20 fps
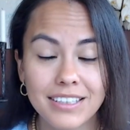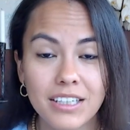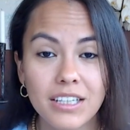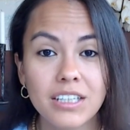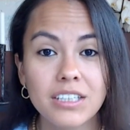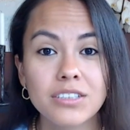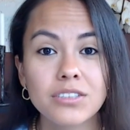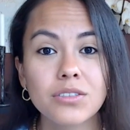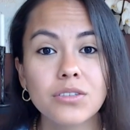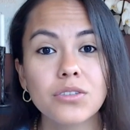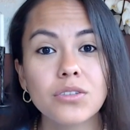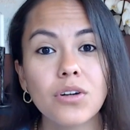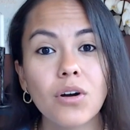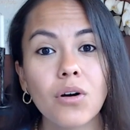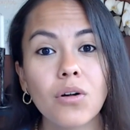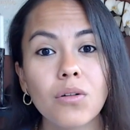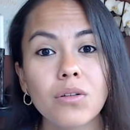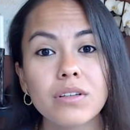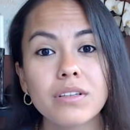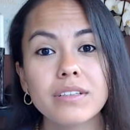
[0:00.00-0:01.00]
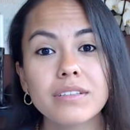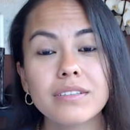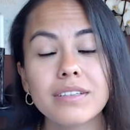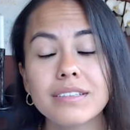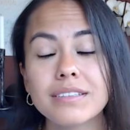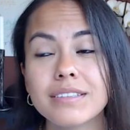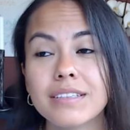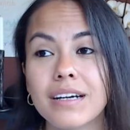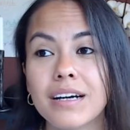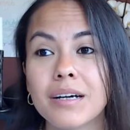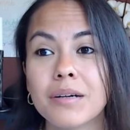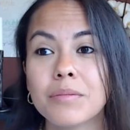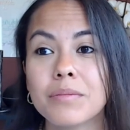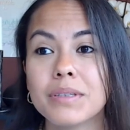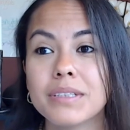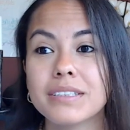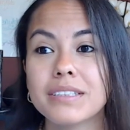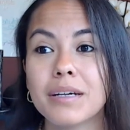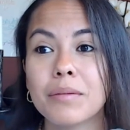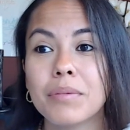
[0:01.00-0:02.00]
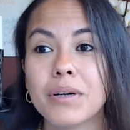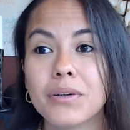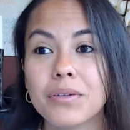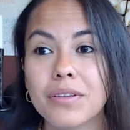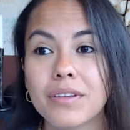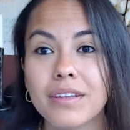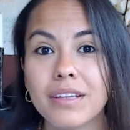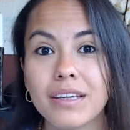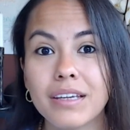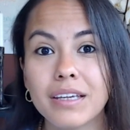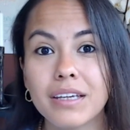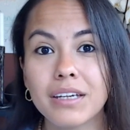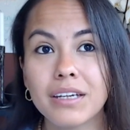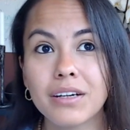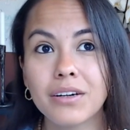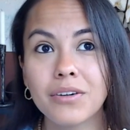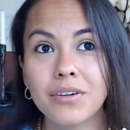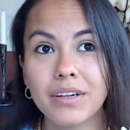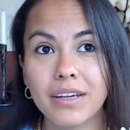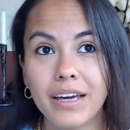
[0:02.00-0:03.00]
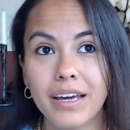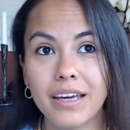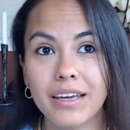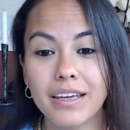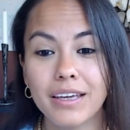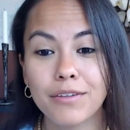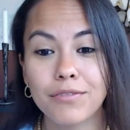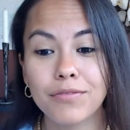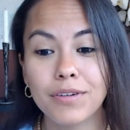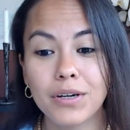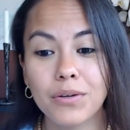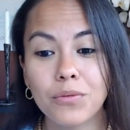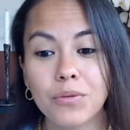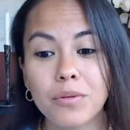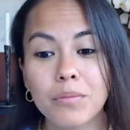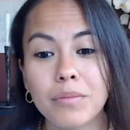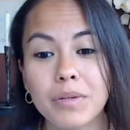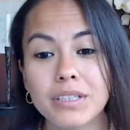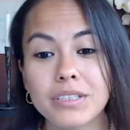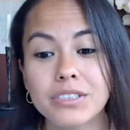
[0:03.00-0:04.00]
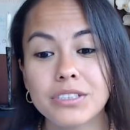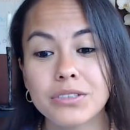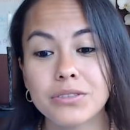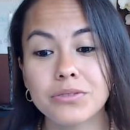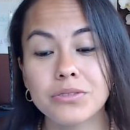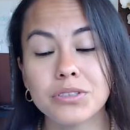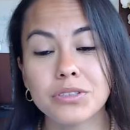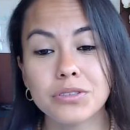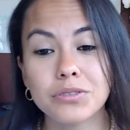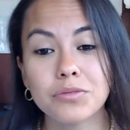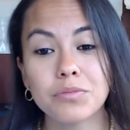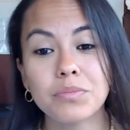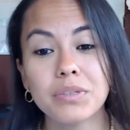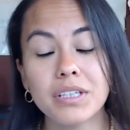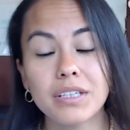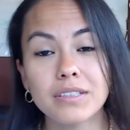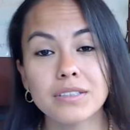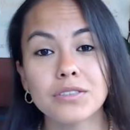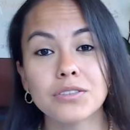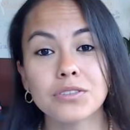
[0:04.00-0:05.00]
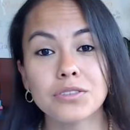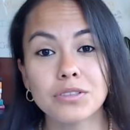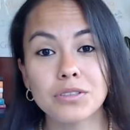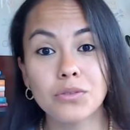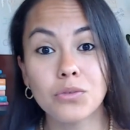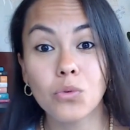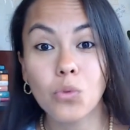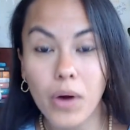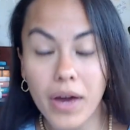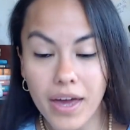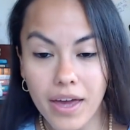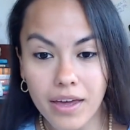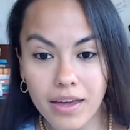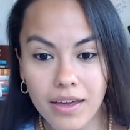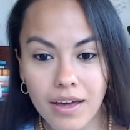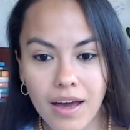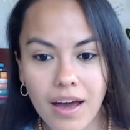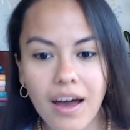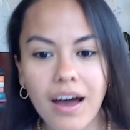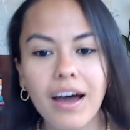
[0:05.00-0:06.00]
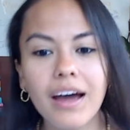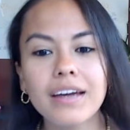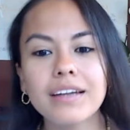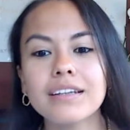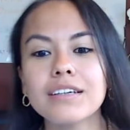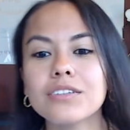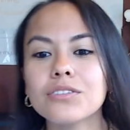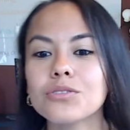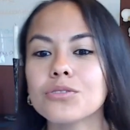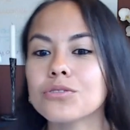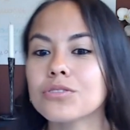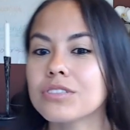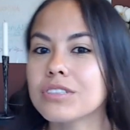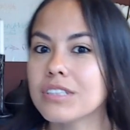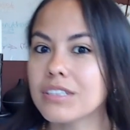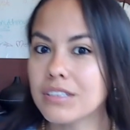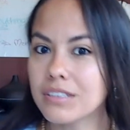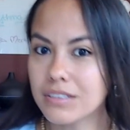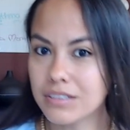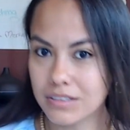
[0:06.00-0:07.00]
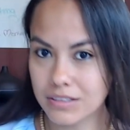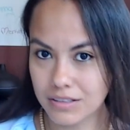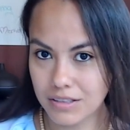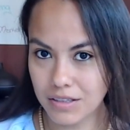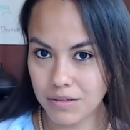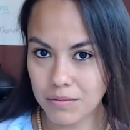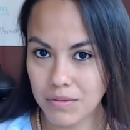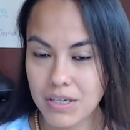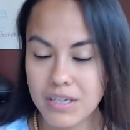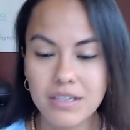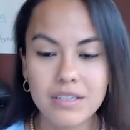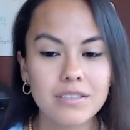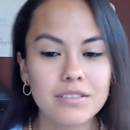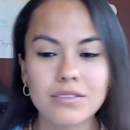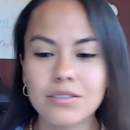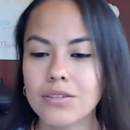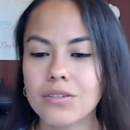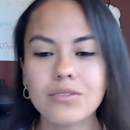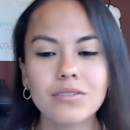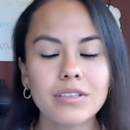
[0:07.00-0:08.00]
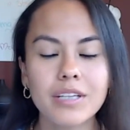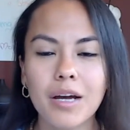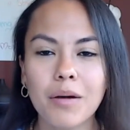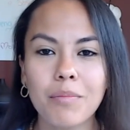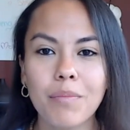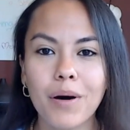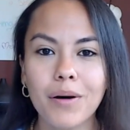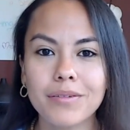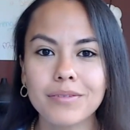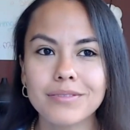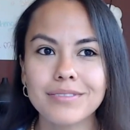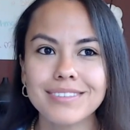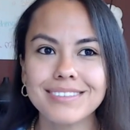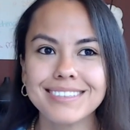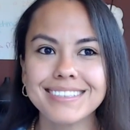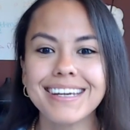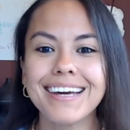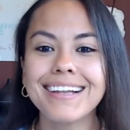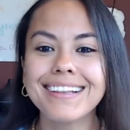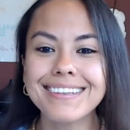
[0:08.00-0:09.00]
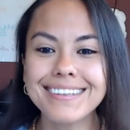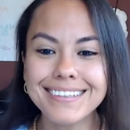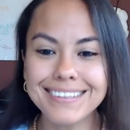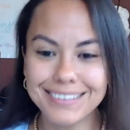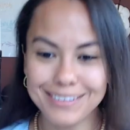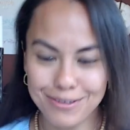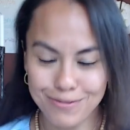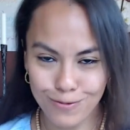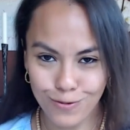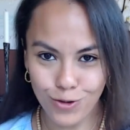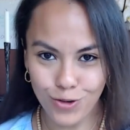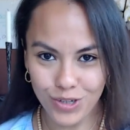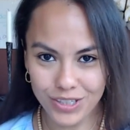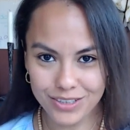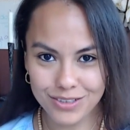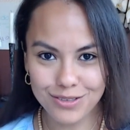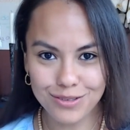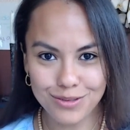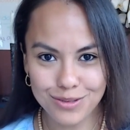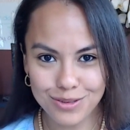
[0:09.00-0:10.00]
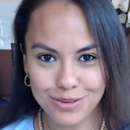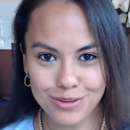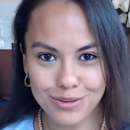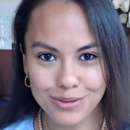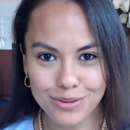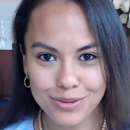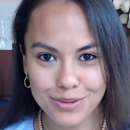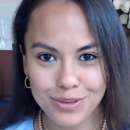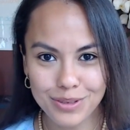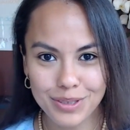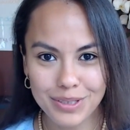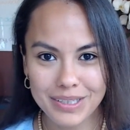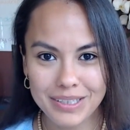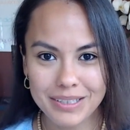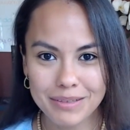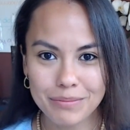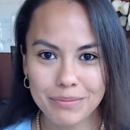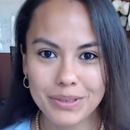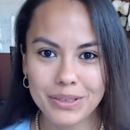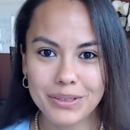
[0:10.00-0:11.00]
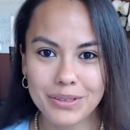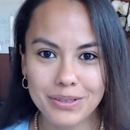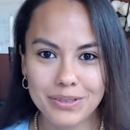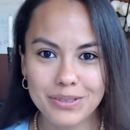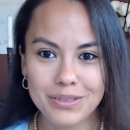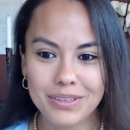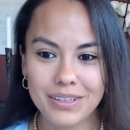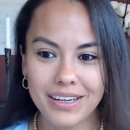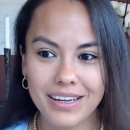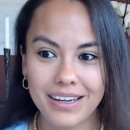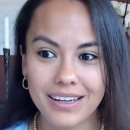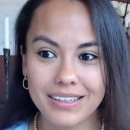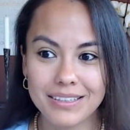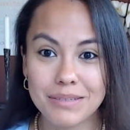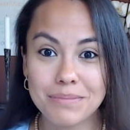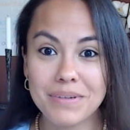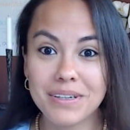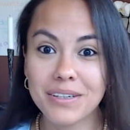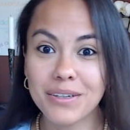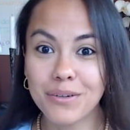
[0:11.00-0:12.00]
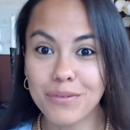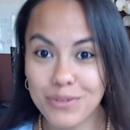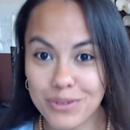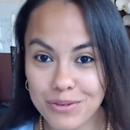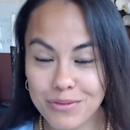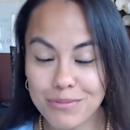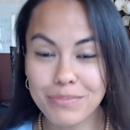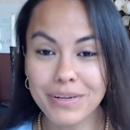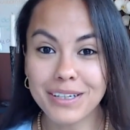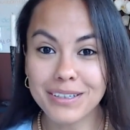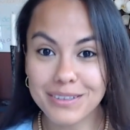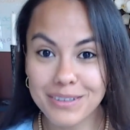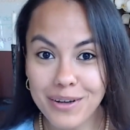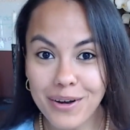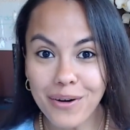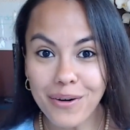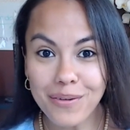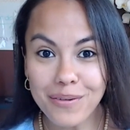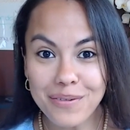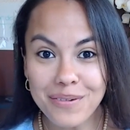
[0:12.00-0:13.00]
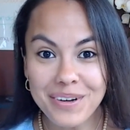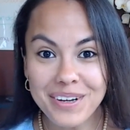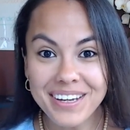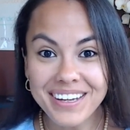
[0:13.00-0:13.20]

So all the time it's about thinking, okay, if I want my children to be a certain way, I need to teach them. It's not only about telling them what to do, because as many of you might know,